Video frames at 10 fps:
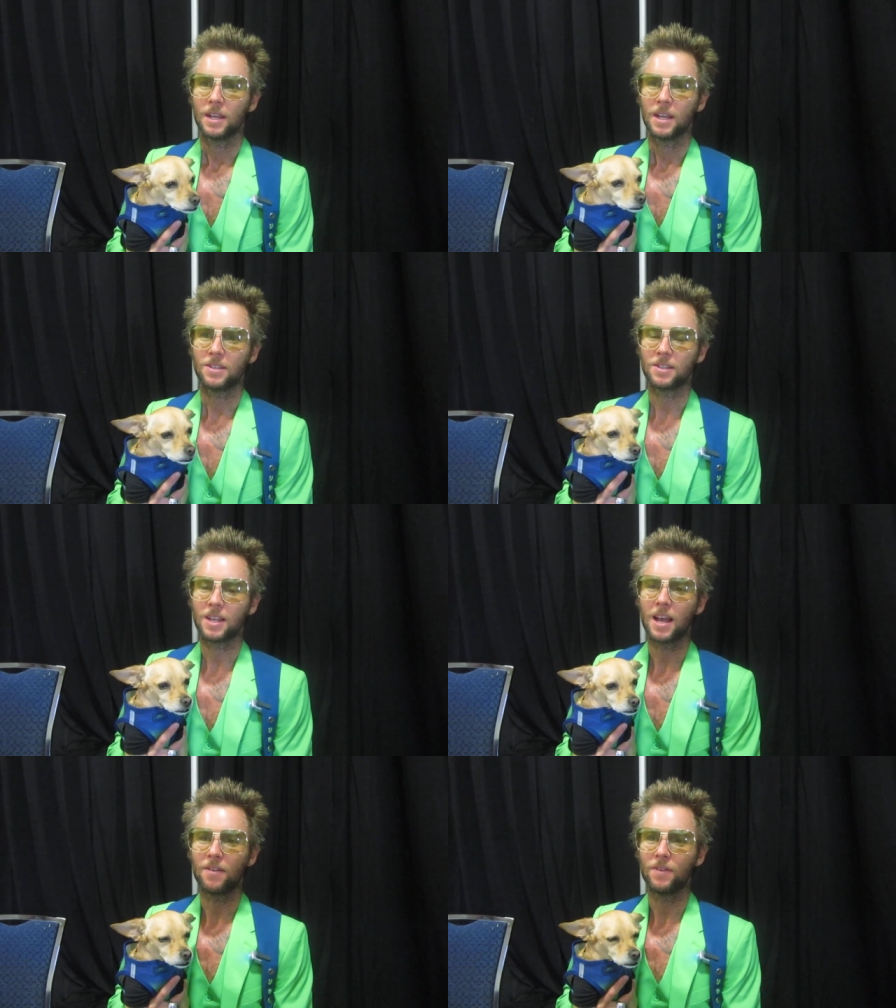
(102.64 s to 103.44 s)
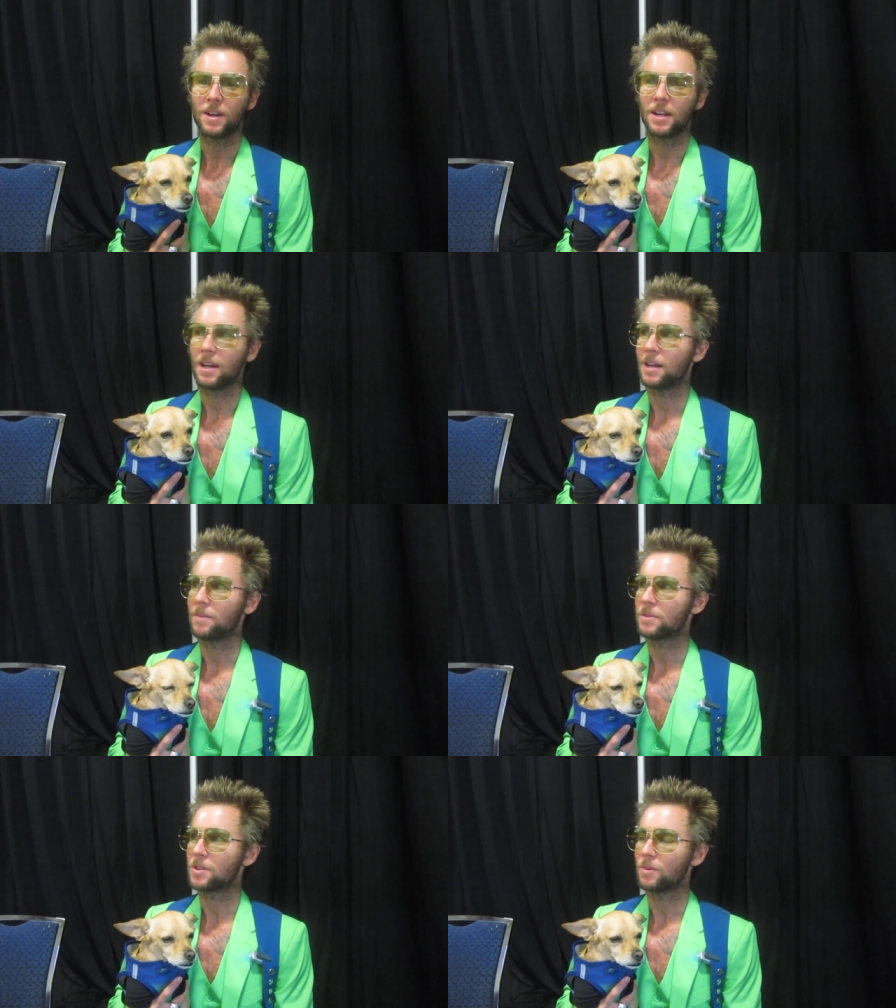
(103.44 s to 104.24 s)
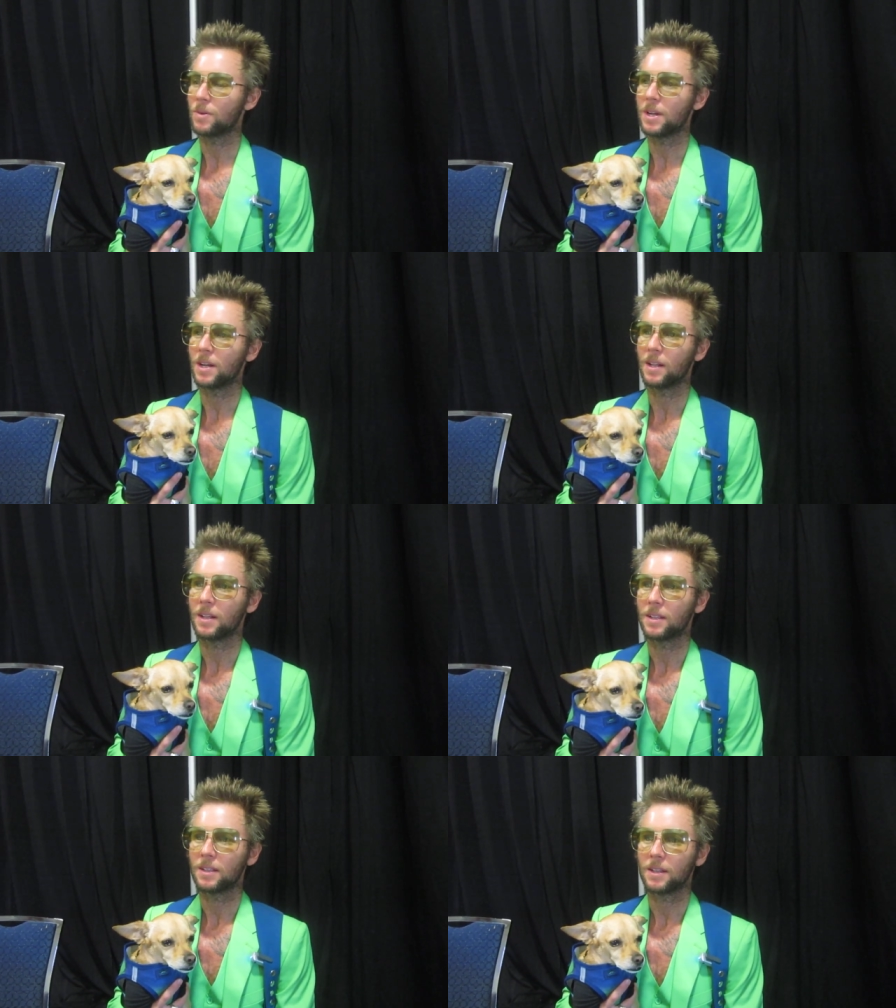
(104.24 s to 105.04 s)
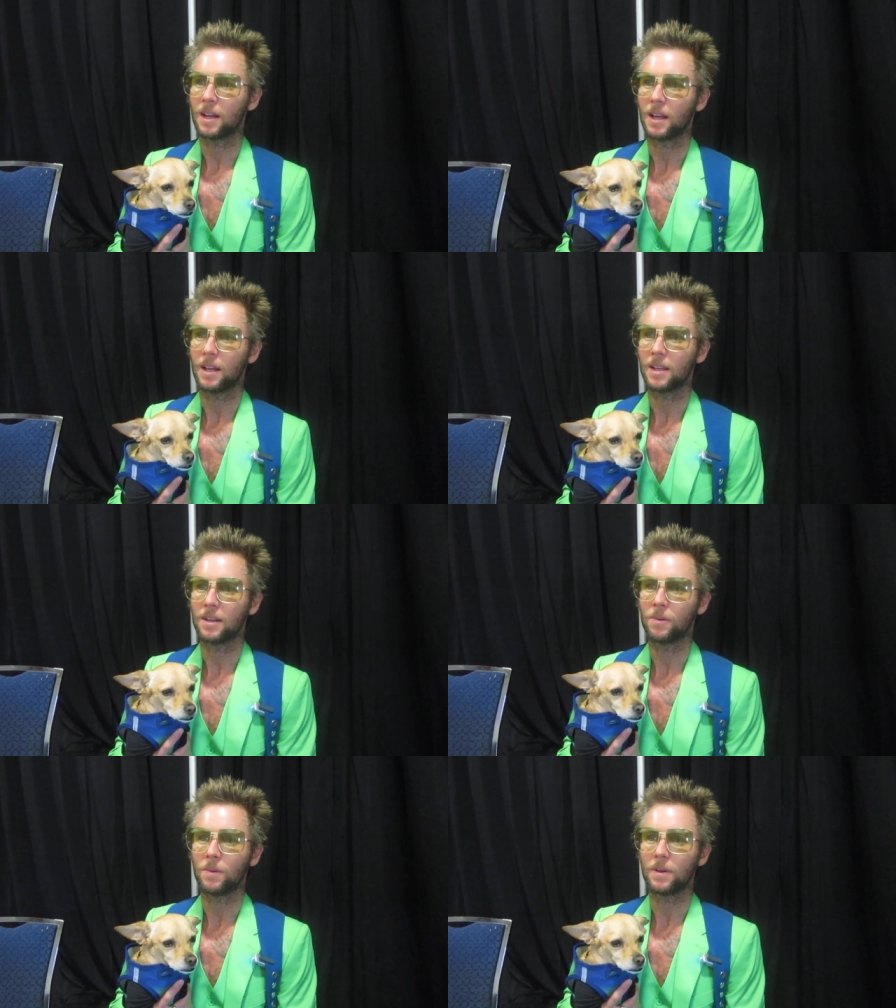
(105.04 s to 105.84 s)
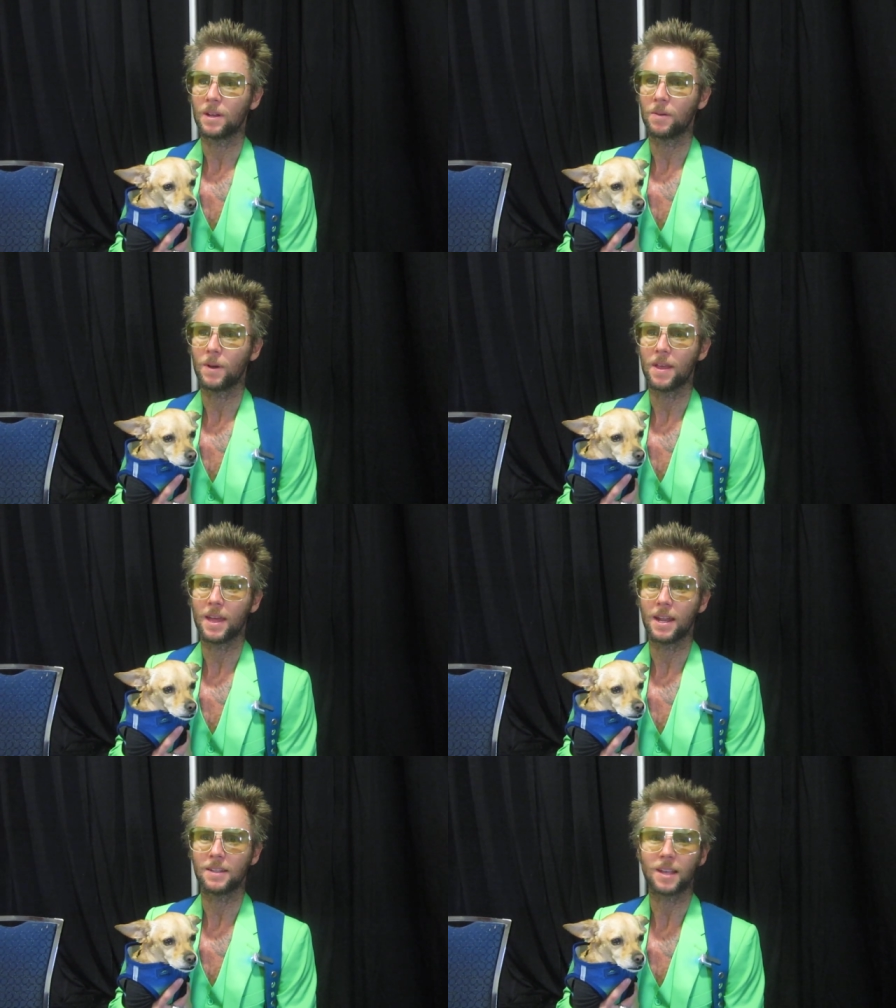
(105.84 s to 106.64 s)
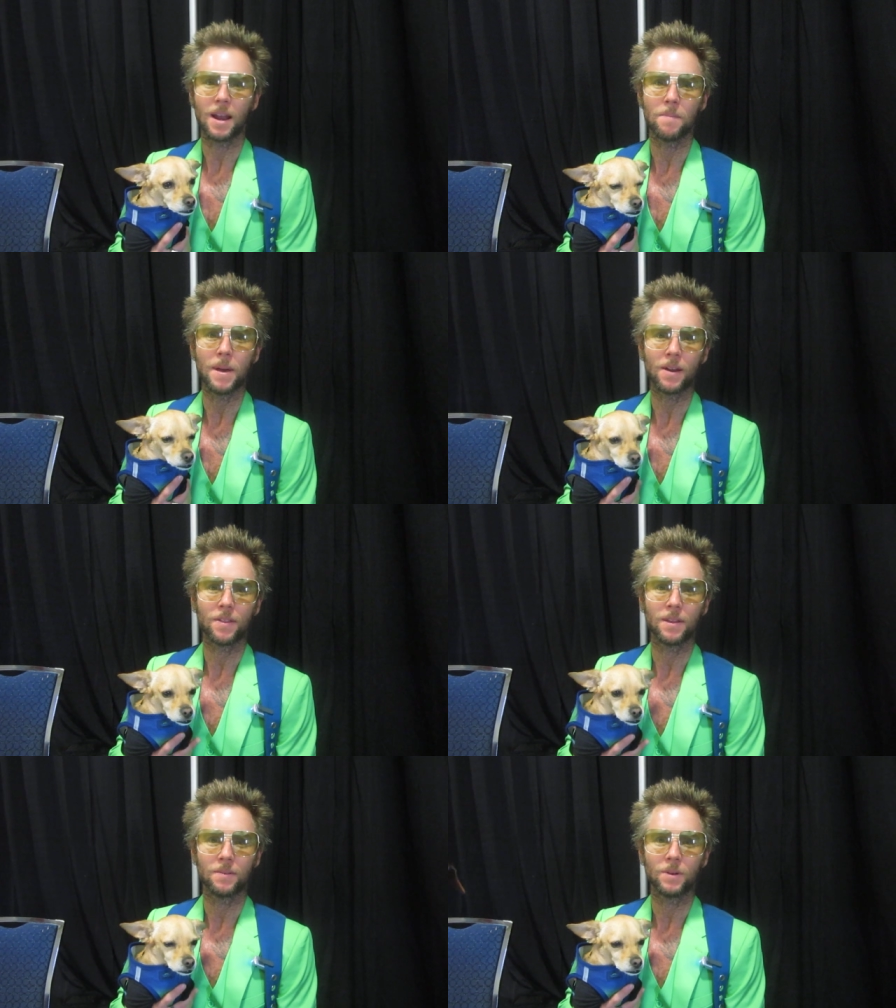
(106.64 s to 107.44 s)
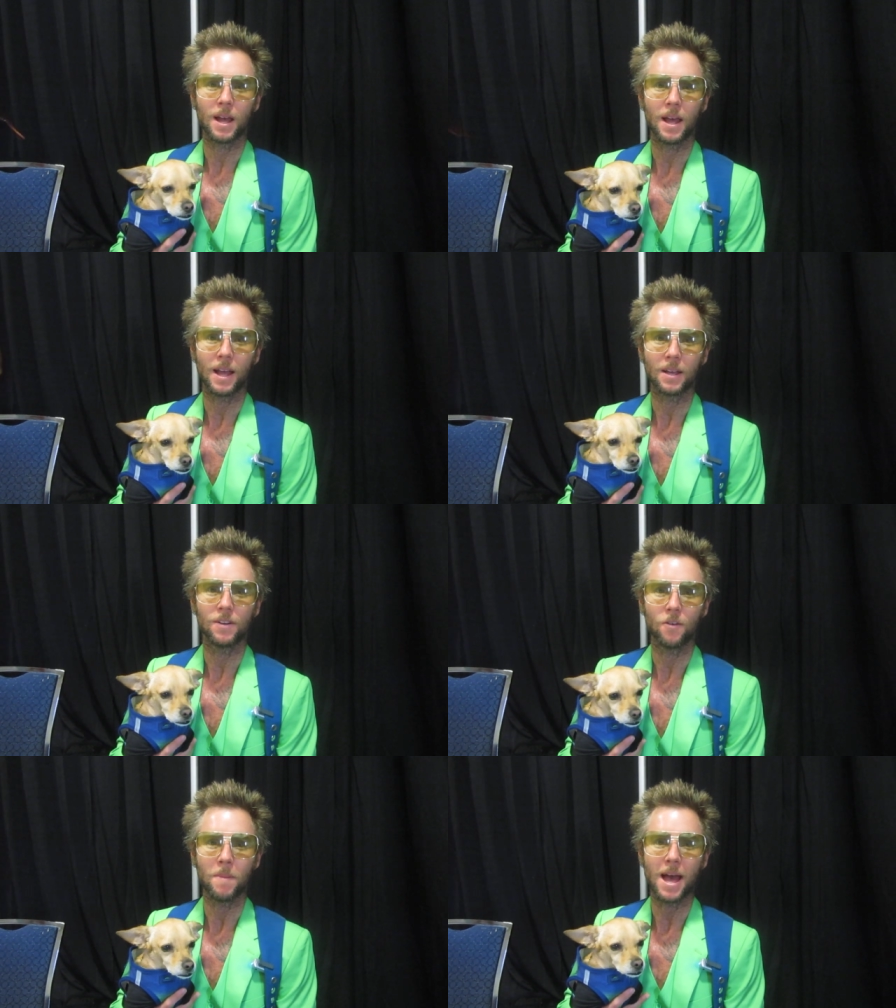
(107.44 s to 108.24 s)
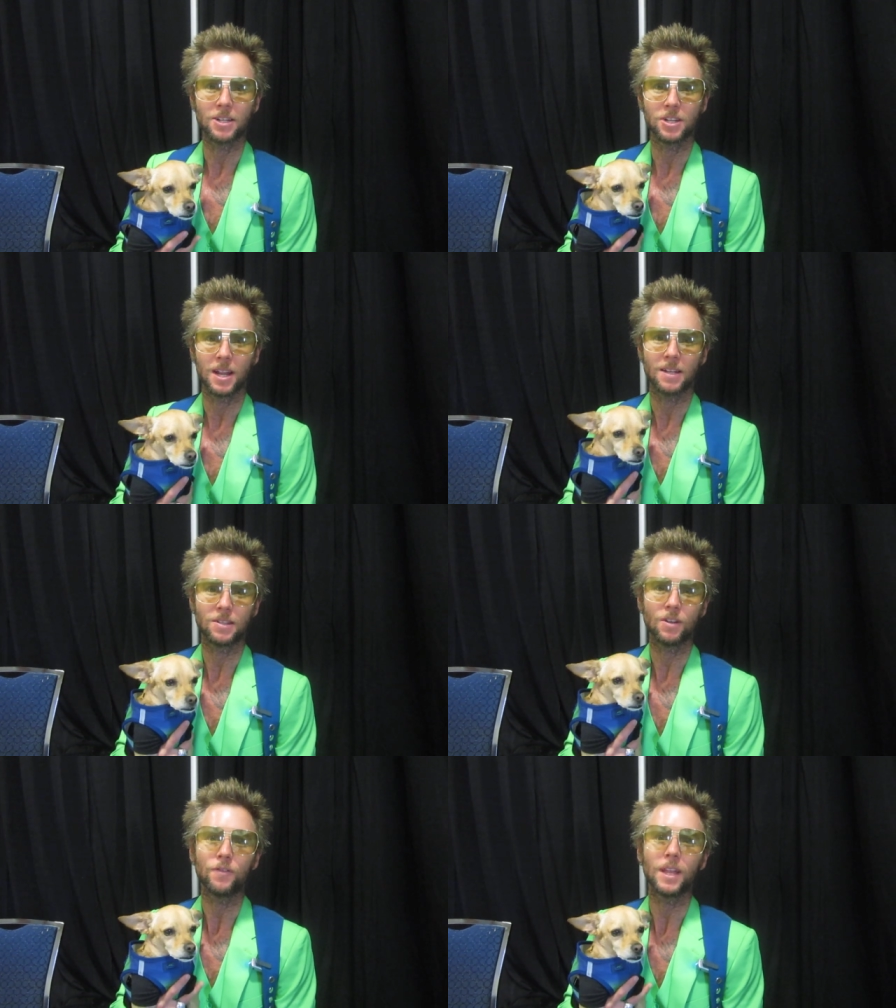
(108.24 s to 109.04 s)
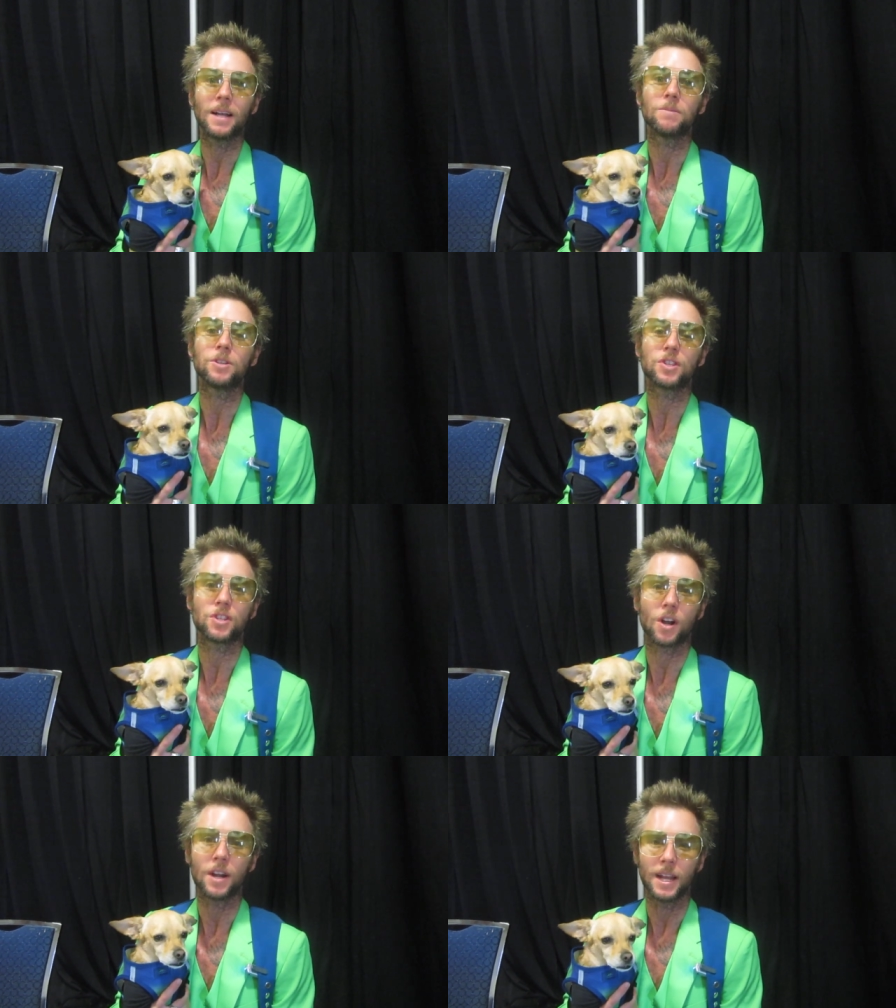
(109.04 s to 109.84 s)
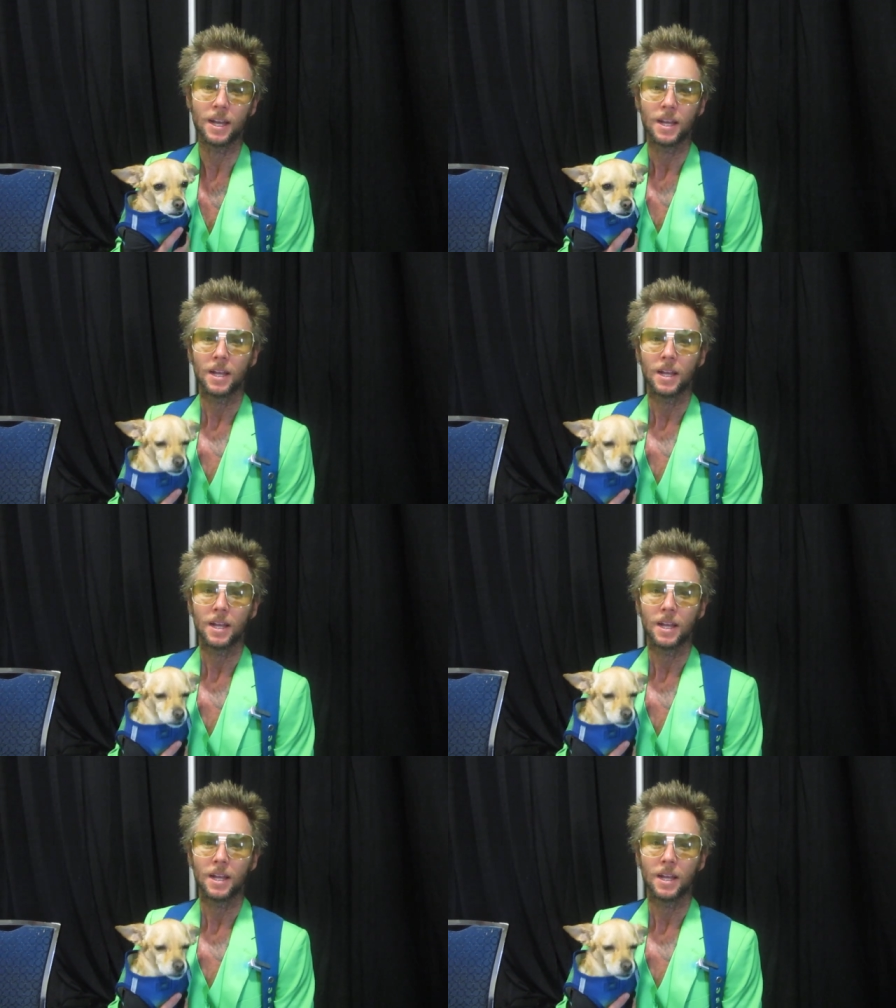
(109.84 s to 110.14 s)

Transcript: It's just kind of very um, surreal uh, in, a, in a way that it's kind of better than what I, I could have imagined. And I still feel like I'm just starting.